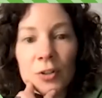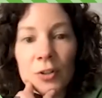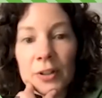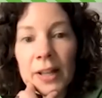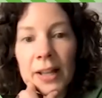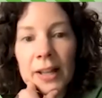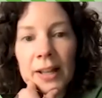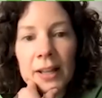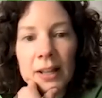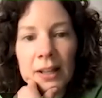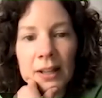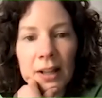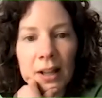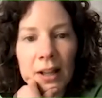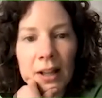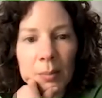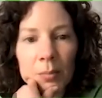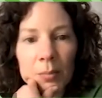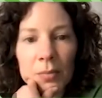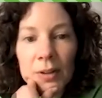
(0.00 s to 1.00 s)
like
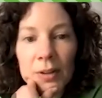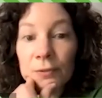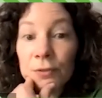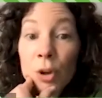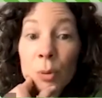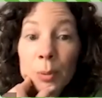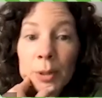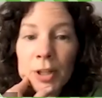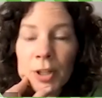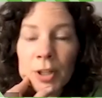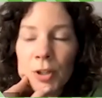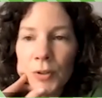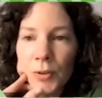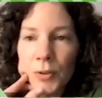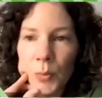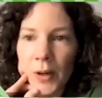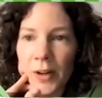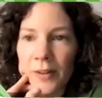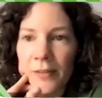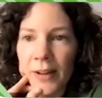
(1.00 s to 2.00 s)
if nobody knows
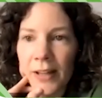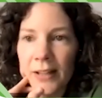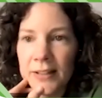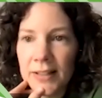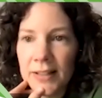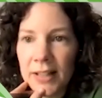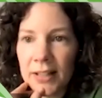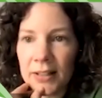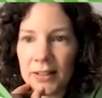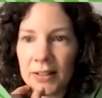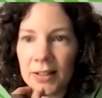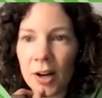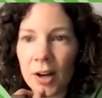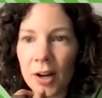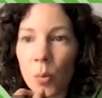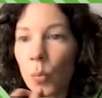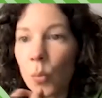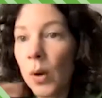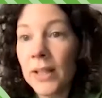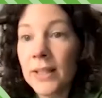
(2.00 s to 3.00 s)
where vaccines are,
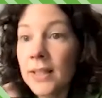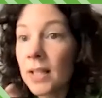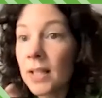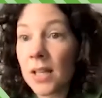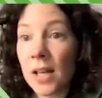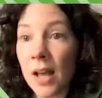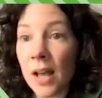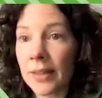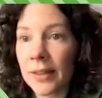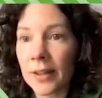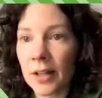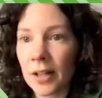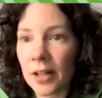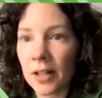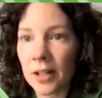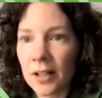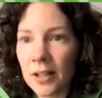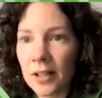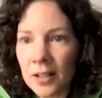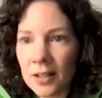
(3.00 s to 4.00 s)
what's another